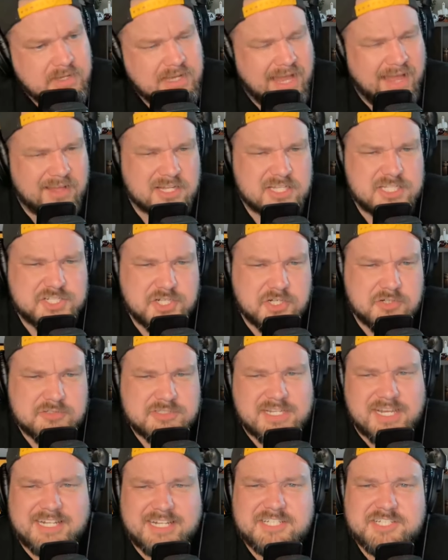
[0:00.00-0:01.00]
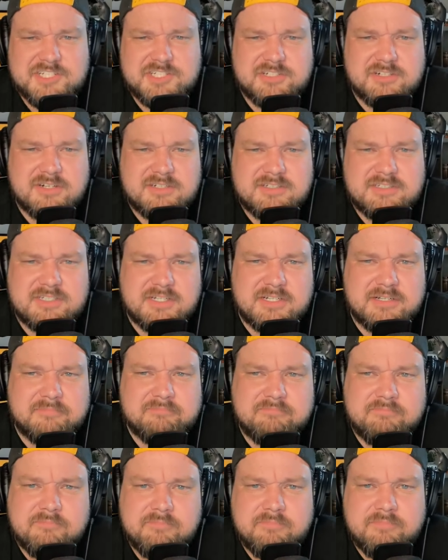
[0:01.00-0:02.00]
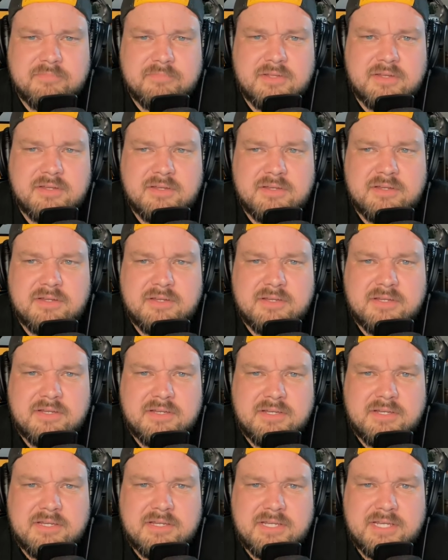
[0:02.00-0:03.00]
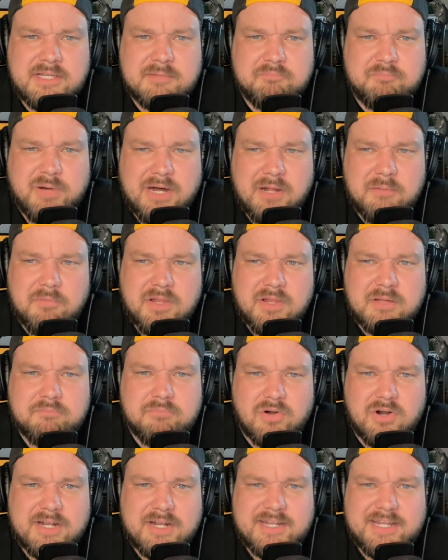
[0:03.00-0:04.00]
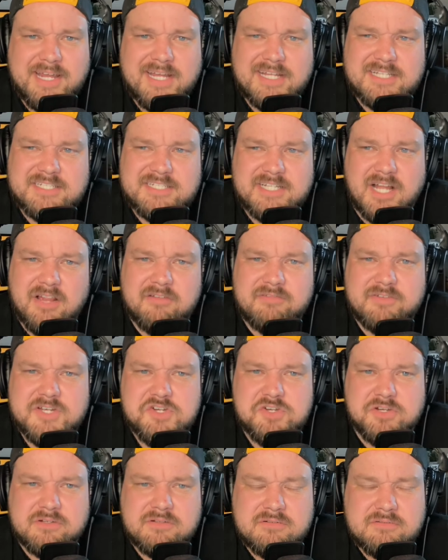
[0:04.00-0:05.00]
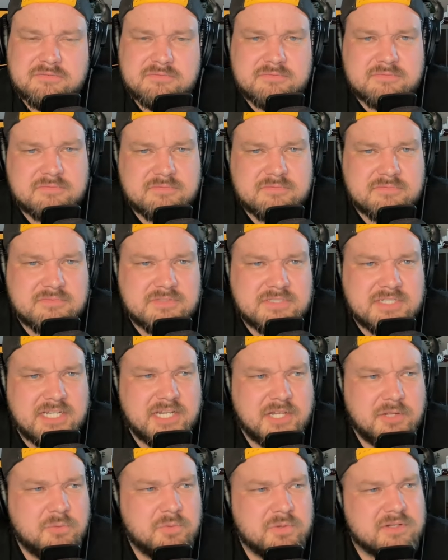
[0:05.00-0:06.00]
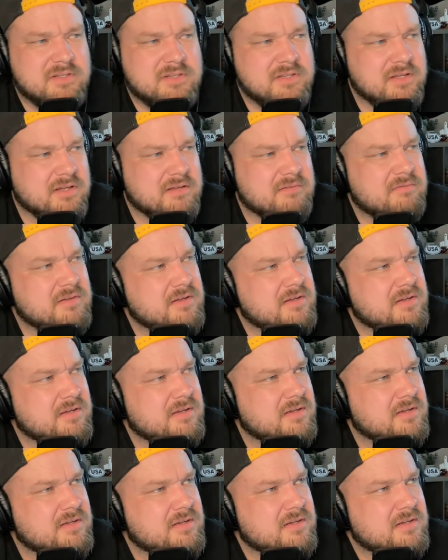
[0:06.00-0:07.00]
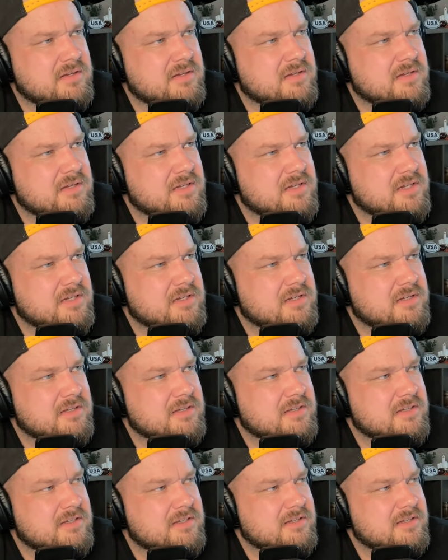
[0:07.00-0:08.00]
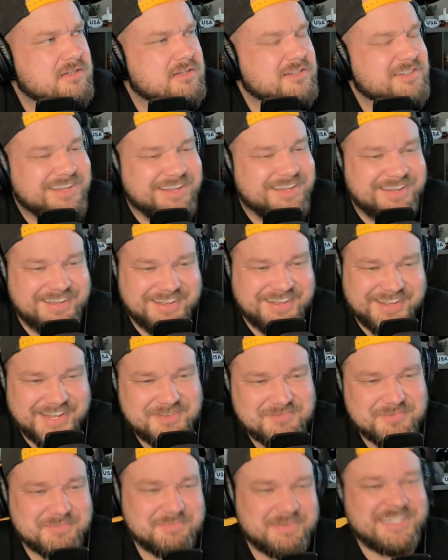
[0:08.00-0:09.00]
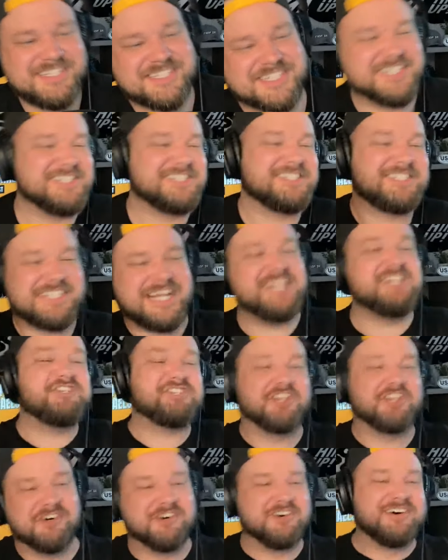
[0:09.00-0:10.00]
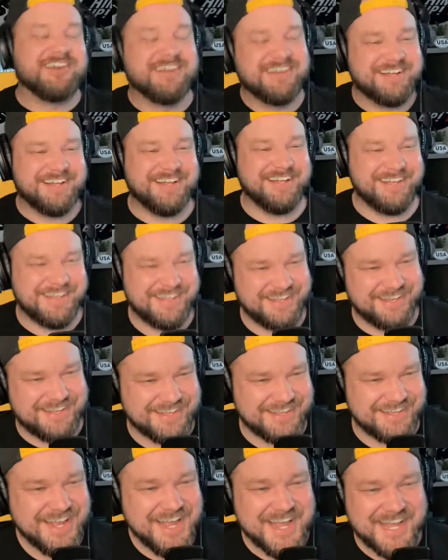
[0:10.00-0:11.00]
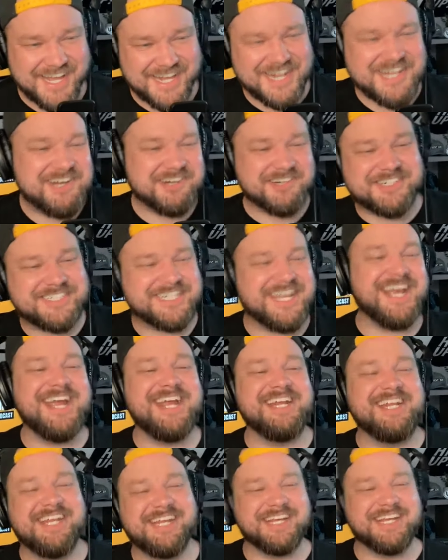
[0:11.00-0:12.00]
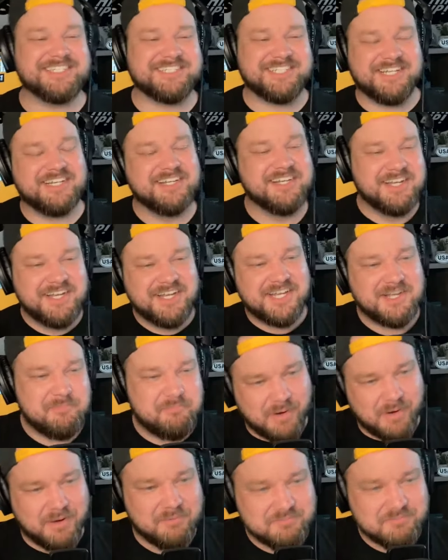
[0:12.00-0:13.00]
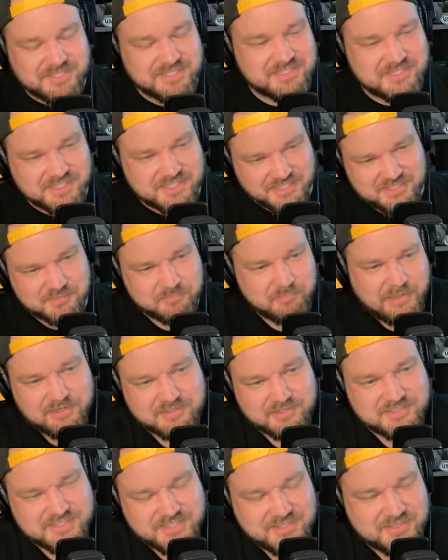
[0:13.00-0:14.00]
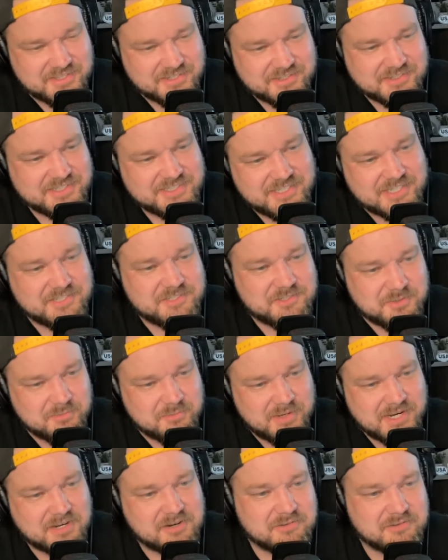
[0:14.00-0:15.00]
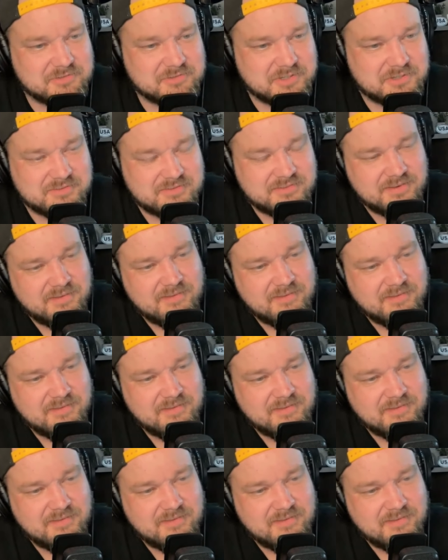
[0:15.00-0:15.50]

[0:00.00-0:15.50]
Alex Jones got his start in public broadcast television, and he would be sensational and entertaining as he pumped his conspiracy theories into a microphone.